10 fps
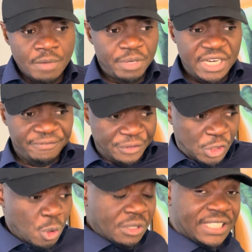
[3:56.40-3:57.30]
But if
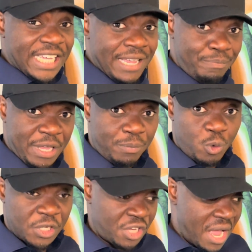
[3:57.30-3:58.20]
those same people
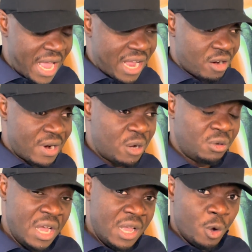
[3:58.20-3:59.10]
were to hang
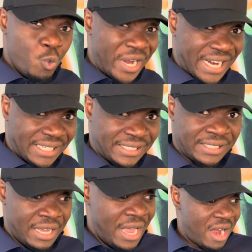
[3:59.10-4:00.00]
around
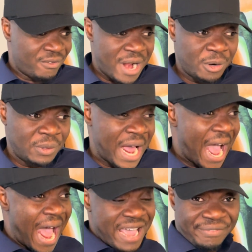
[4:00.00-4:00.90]
winners, around
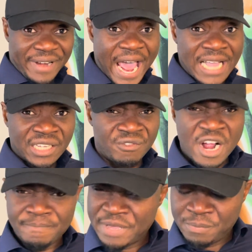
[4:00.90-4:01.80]
high flyers,
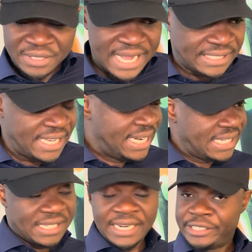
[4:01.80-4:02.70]
around people that say,
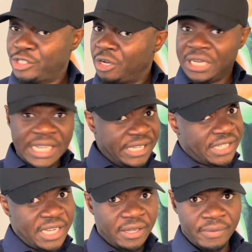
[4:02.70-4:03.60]
listen, it's not
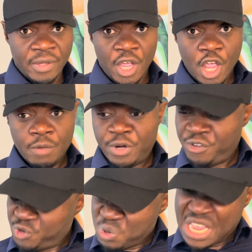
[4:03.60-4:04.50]
easy, but
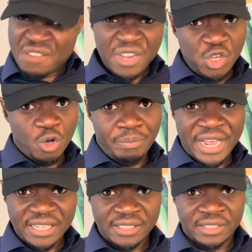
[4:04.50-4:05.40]
if you give it your
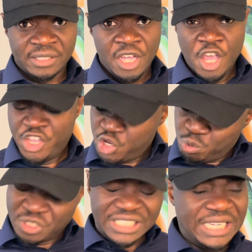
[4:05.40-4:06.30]
best, you
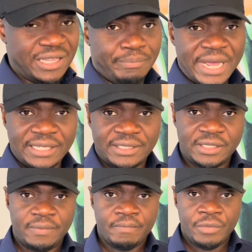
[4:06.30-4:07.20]
will see the
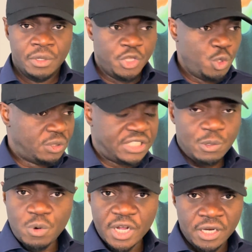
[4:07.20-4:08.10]
best. You'll see
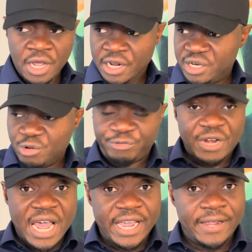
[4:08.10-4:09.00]
what? They'll
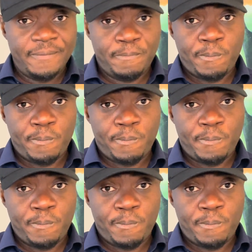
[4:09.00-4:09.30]
fly.